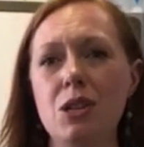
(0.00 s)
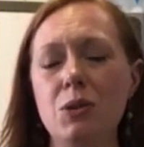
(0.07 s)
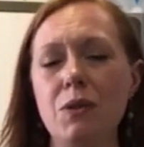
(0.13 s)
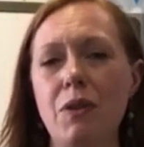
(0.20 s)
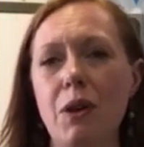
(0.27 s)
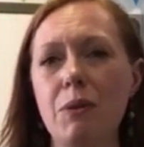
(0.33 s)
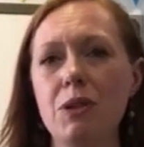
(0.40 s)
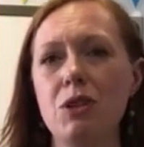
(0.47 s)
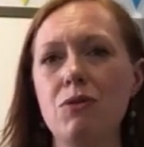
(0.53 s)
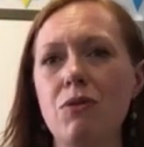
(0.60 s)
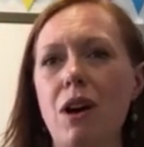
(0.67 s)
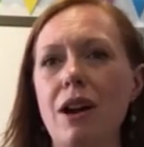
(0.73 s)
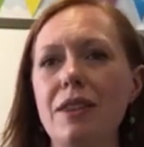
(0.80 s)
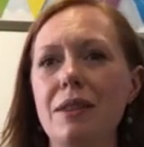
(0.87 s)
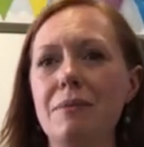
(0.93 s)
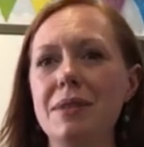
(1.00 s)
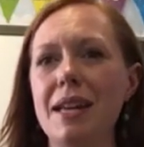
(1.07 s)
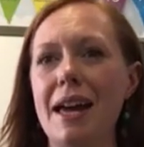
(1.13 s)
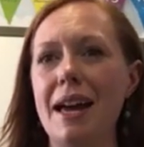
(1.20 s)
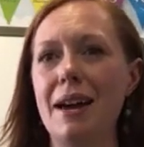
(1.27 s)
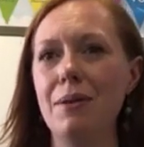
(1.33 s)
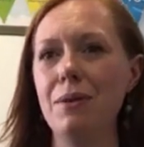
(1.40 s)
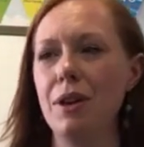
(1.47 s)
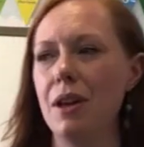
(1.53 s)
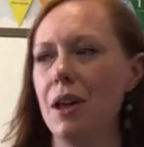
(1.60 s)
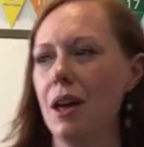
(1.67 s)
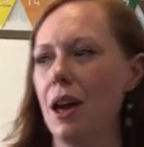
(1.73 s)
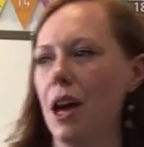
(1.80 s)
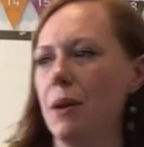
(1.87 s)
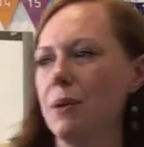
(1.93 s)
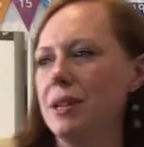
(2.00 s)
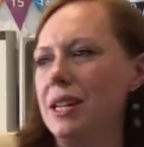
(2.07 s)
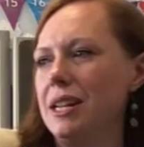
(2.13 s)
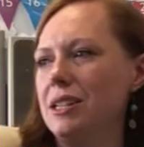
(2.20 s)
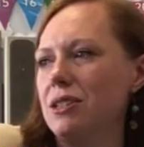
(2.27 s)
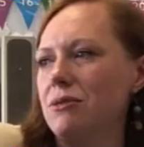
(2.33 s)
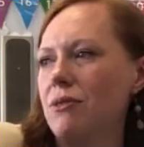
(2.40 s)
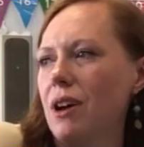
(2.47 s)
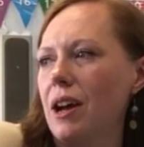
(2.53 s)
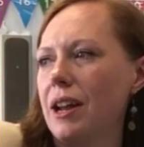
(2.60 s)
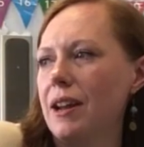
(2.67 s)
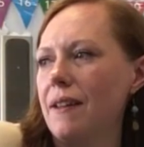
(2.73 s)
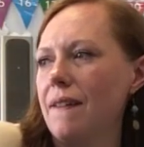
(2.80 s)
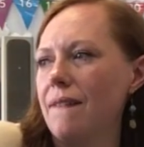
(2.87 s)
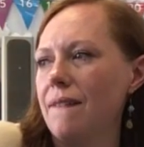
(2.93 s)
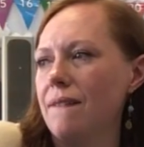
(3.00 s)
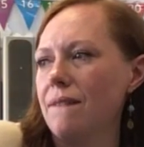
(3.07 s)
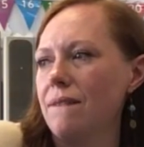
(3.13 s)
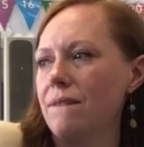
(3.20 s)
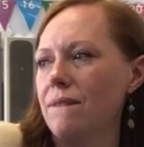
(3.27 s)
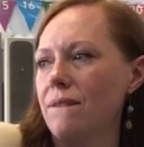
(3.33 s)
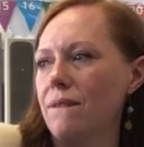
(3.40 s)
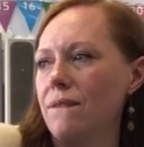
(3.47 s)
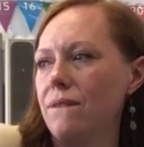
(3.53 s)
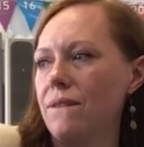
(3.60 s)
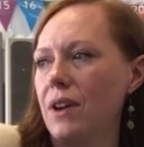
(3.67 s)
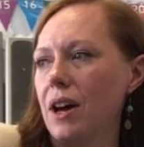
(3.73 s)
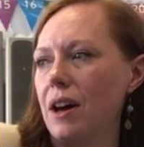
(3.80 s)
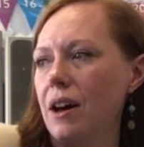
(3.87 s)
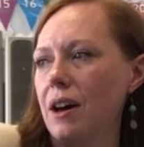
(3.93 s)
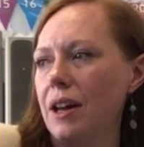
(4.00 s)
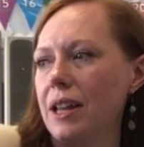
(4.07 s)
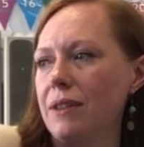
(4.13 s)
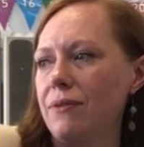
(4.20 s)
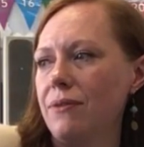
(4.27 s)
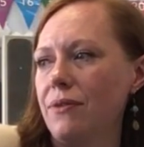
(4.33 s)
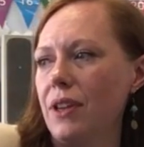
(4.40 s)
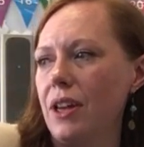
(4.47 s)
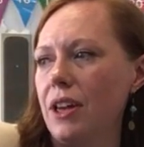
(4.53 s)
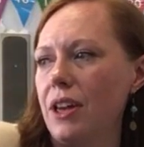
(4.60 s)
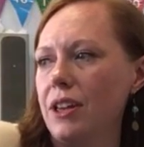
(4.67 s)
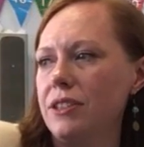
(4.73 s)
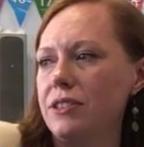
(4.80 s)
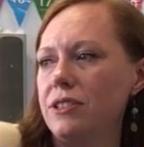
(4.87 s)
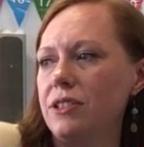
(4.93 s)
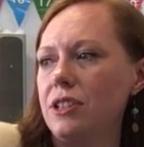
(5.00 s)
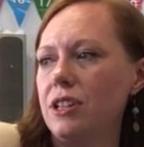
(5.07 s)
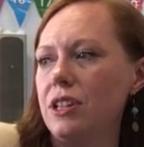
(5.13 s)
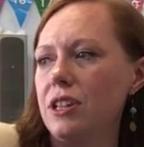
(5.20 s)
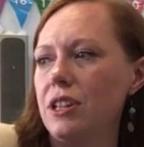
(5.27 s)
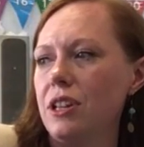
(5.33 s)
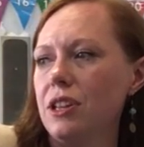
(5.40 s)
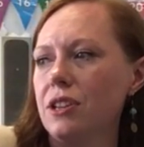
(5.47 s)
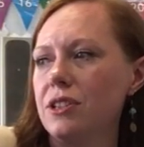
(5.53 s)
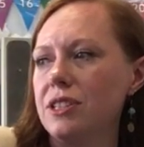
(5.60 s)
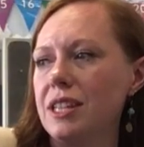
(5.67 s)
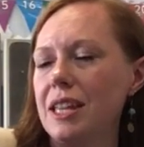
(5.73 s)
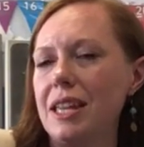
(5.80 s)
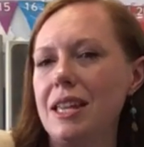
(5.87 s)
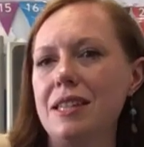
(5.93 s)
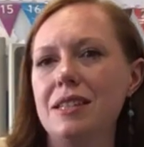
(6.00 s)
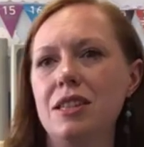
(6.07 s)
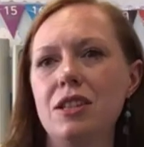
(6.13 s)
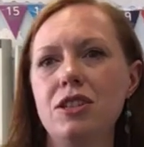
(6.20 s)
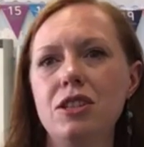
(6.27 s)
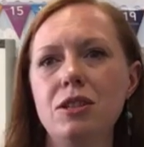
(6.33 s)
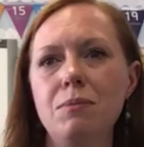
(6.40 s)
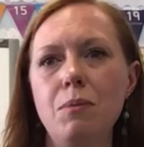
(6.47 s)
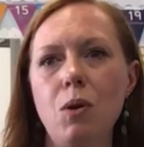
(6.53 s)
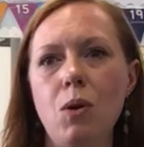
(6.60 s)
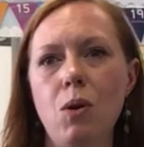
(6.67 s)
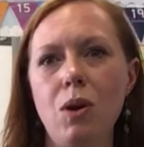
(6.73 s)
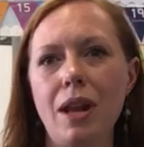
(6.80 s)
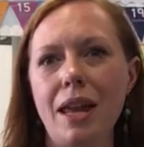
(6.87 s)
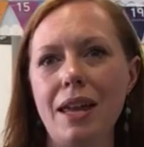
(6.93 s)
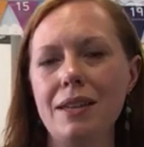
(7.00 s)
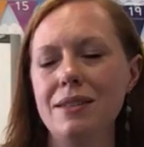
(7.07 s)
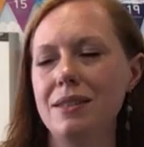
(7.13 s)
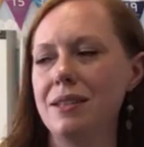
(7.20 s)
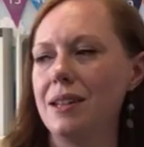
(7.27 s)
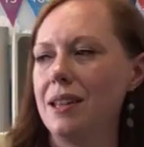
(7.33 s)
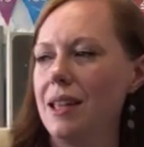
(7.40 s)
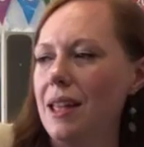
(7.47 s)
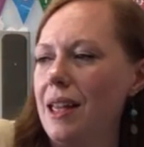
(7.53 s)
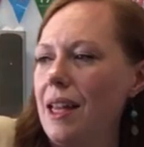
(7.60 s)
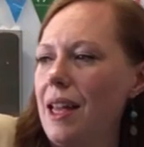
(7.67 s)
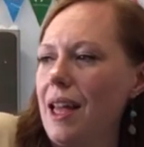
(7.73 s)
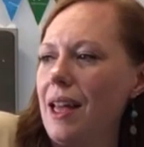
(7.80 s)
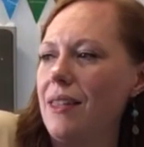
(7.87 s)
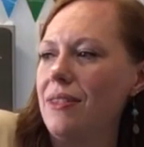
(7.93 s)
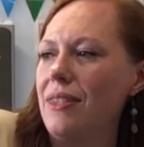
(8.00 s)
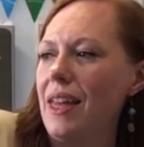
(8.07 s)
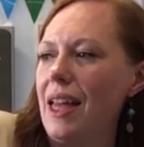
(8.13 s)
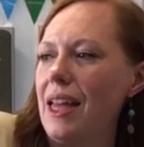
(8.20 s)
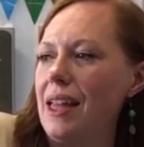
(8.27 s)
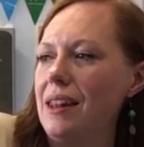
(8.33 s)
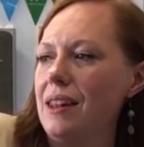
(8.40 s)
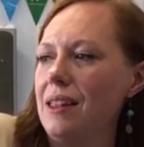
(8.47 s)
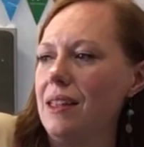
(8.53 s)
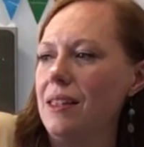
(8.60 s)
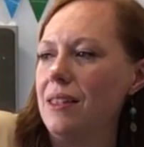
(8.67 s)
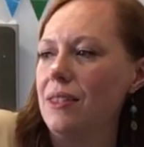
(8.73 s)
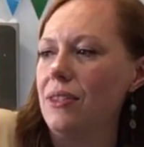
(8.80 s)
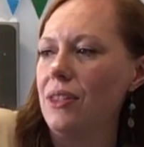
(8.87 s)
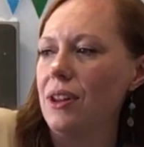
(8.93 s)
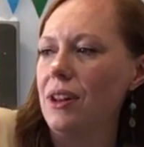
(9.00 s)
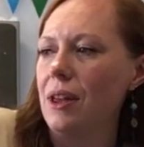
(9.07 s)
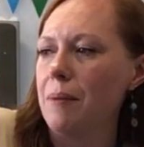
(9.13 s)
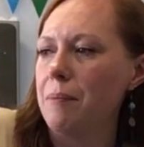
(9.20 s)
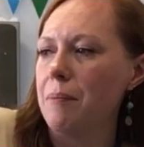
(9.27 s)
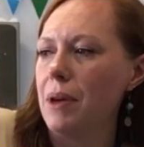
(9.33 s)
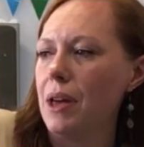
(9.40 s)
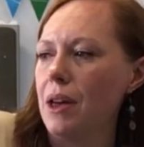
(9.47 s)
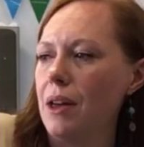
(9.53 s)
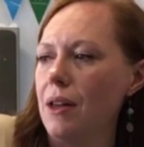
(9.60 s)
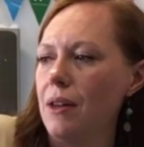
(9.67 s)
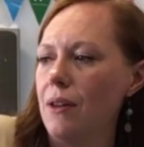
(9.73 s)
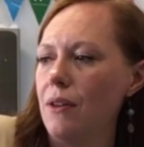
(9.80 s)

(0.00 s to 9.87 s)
So if I was to write them down, I would need to write 5 first, because it is the smallest, and then the number